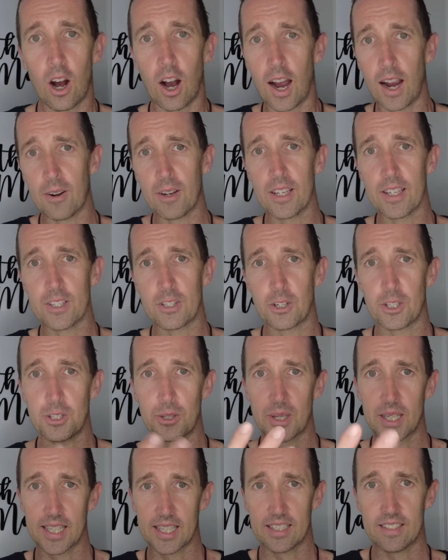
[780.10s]
i really enjoy
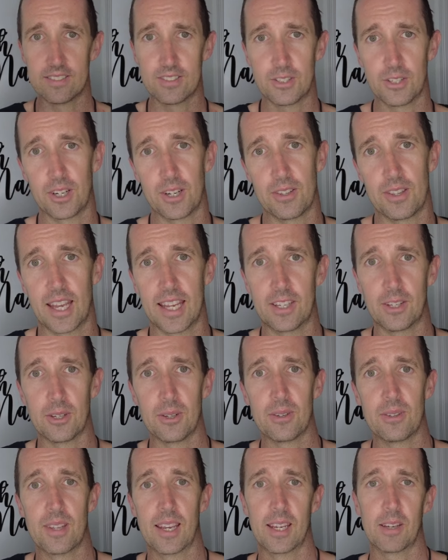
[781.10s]
doing it so thank
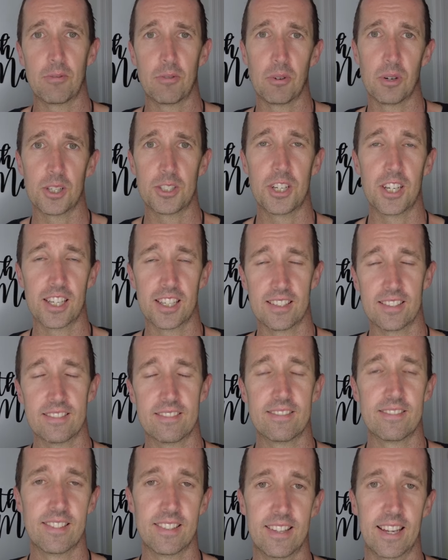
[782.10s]
you thank you for watching and
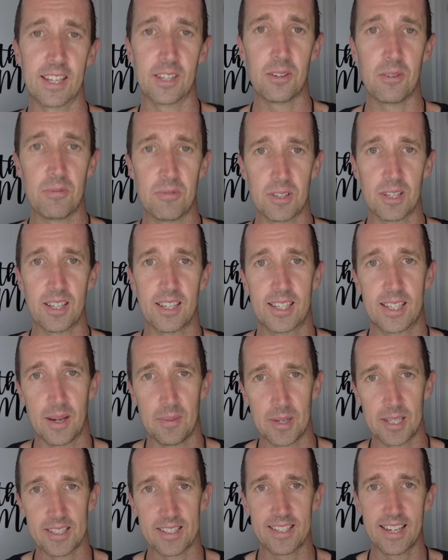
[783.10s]
thank you for
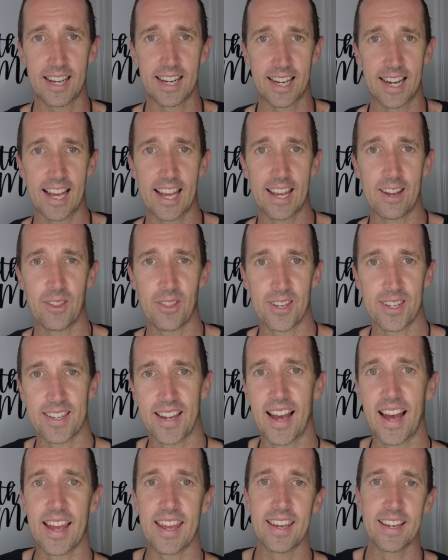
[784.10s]
coming to say good day on the
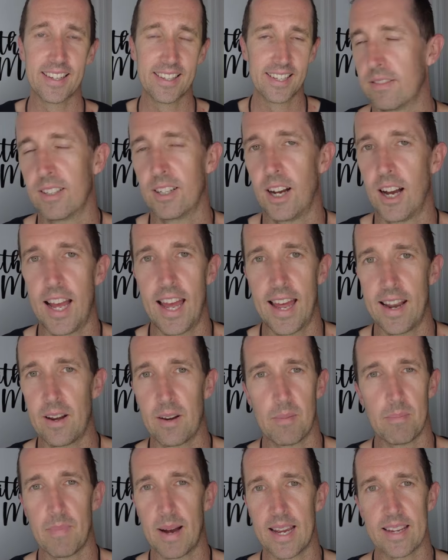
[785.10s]
day i had
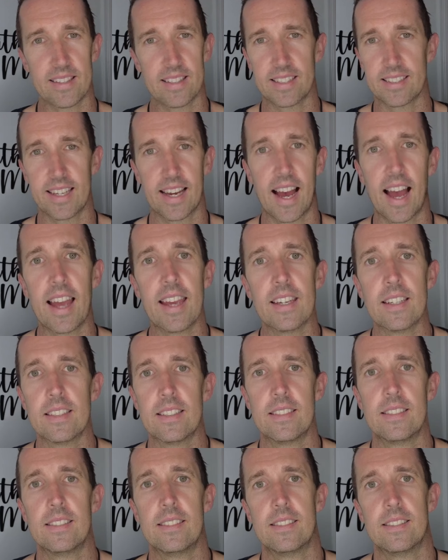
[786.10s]
an amazing day
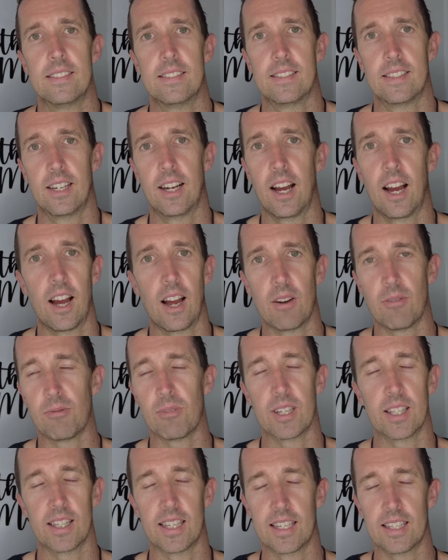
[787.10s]
i
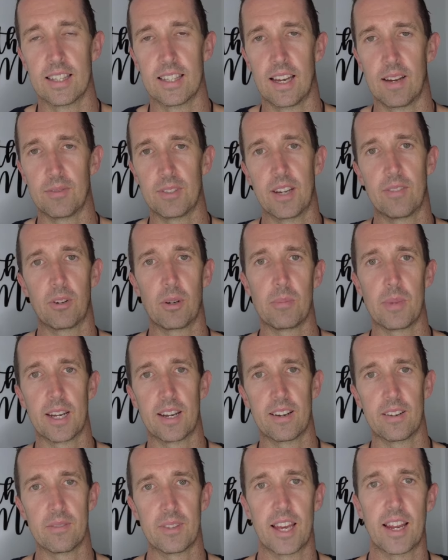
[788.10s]
really loved every
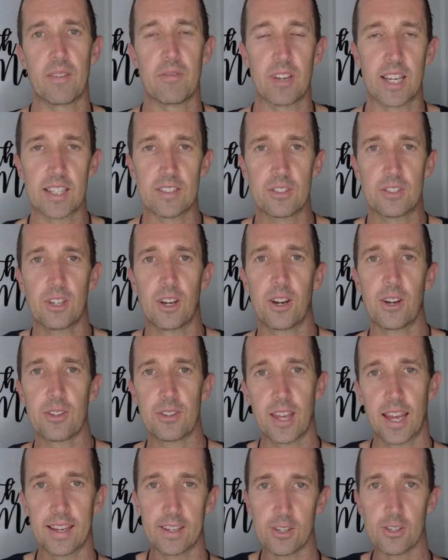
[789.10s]
minute of that event so
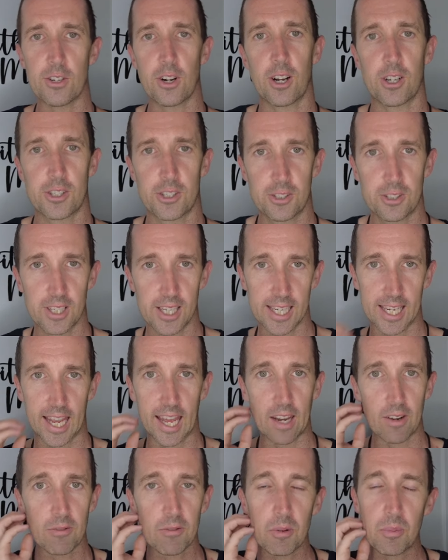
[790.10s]
thank you josh
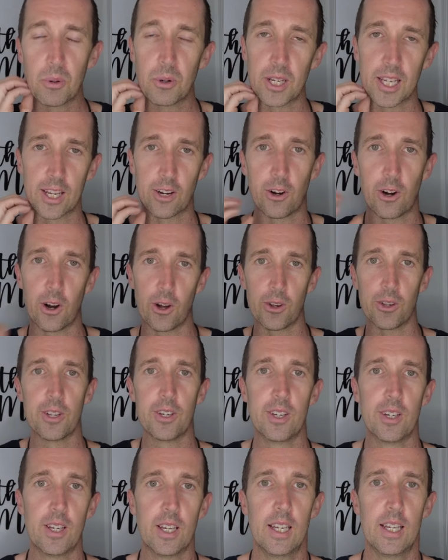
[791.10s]
again for putting it on
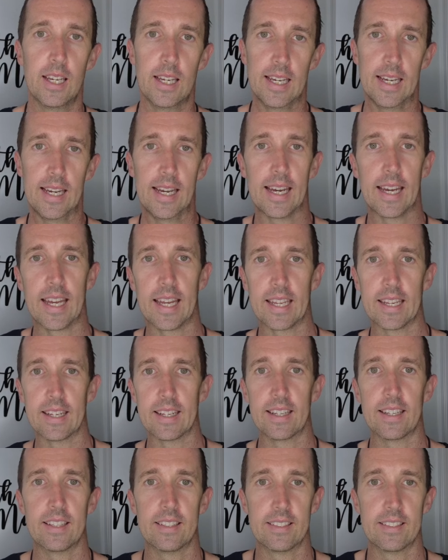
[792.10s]
and